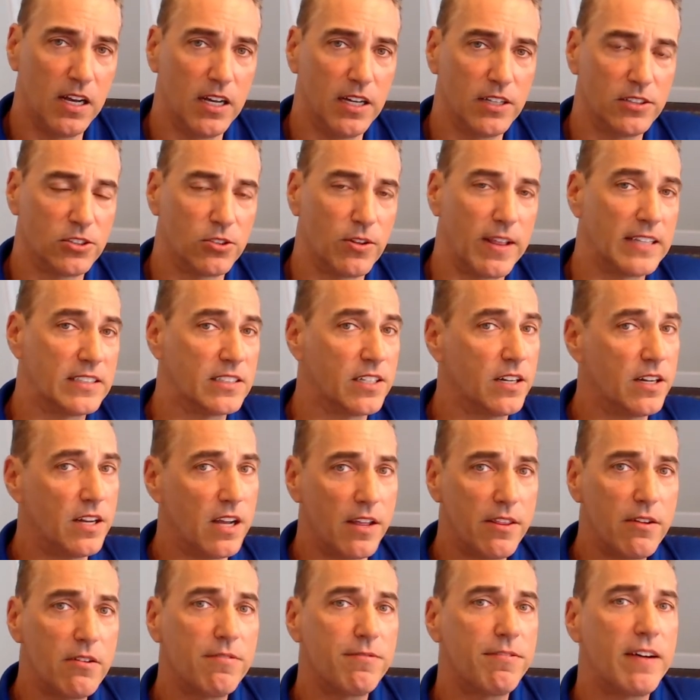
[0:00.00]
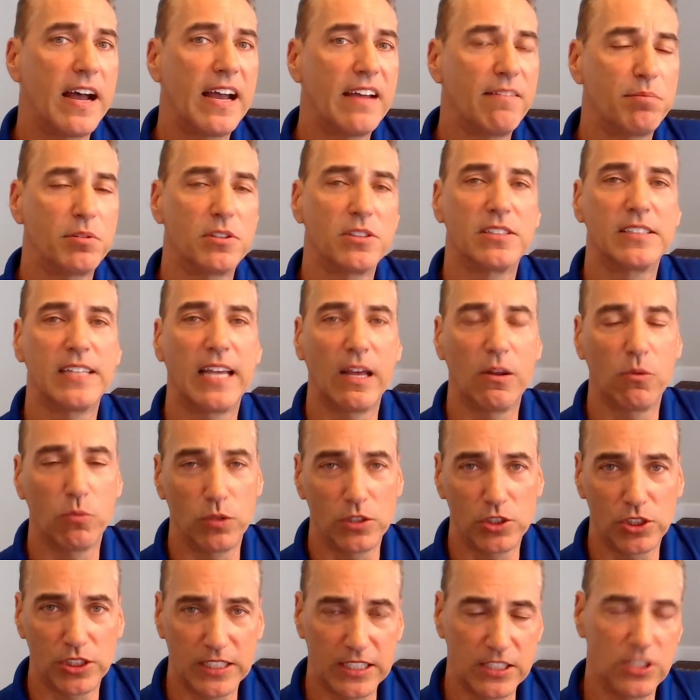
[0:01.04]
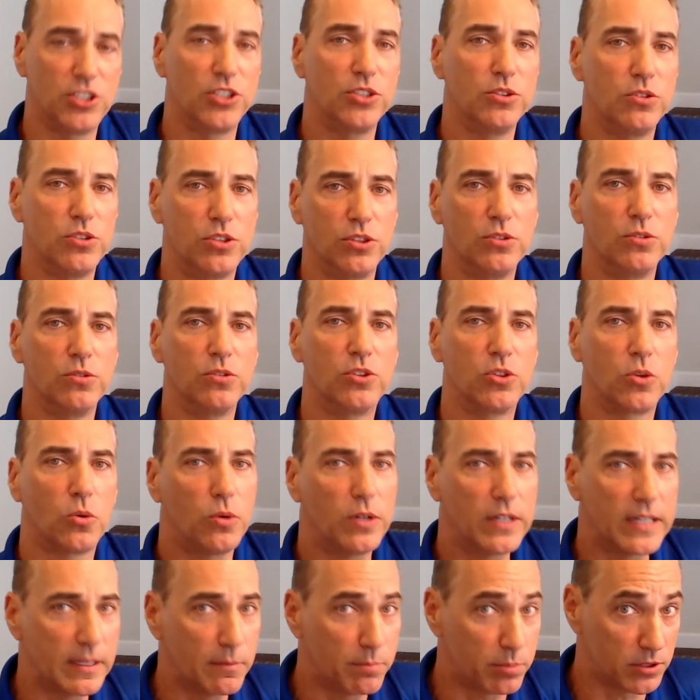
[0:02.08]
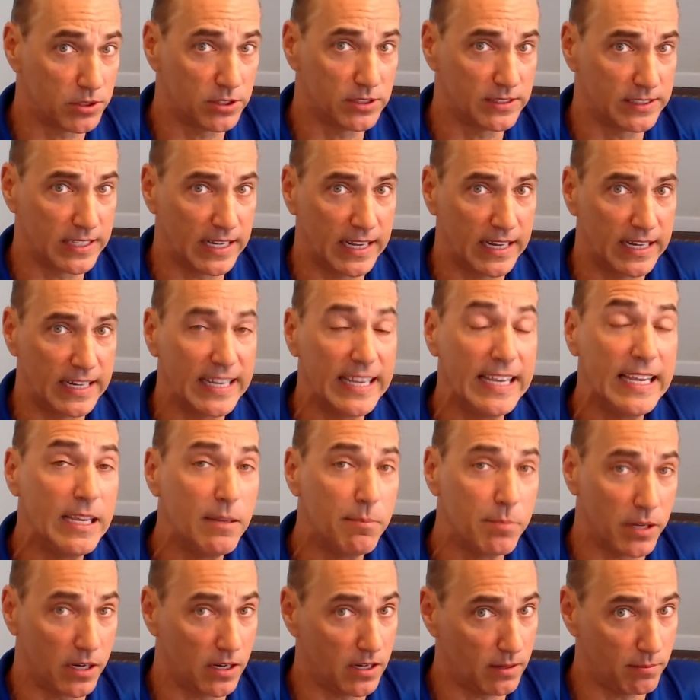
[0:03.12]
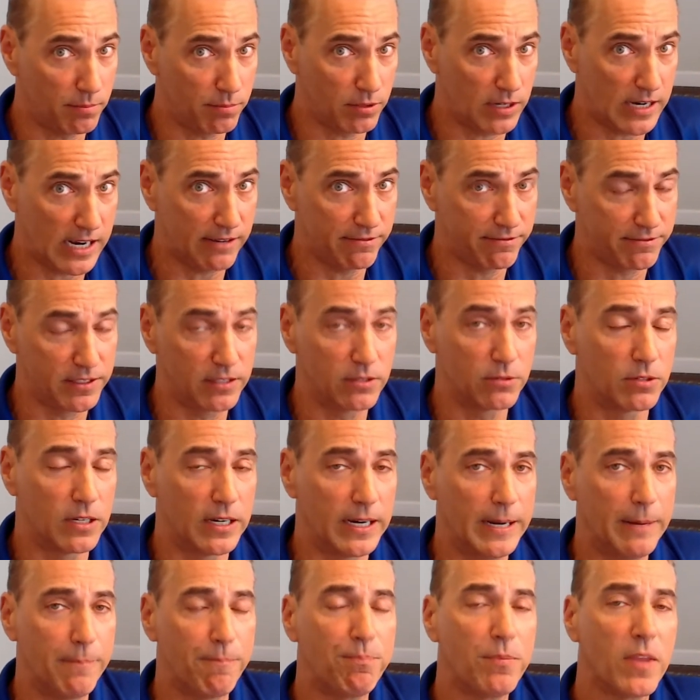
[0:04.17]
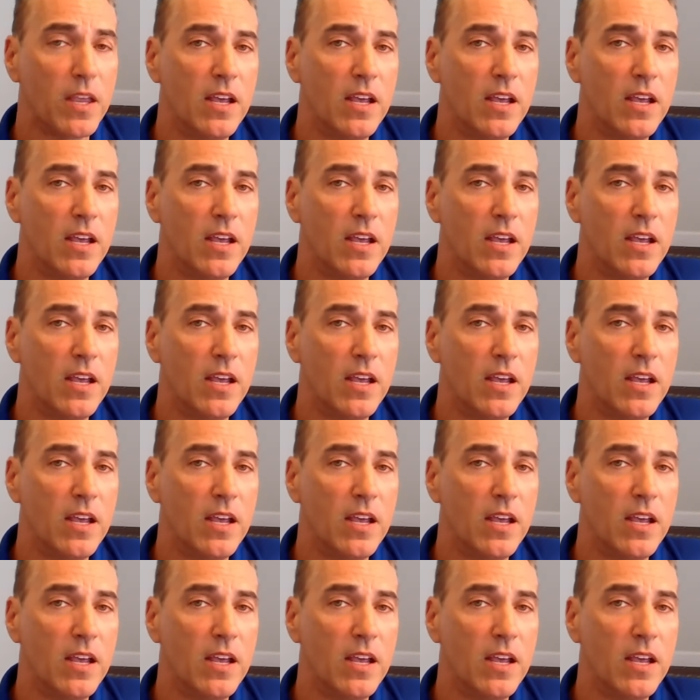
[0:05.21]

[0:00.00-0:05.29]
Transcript: So that's another 5%, which gets you to 20% EBITDA profit, right?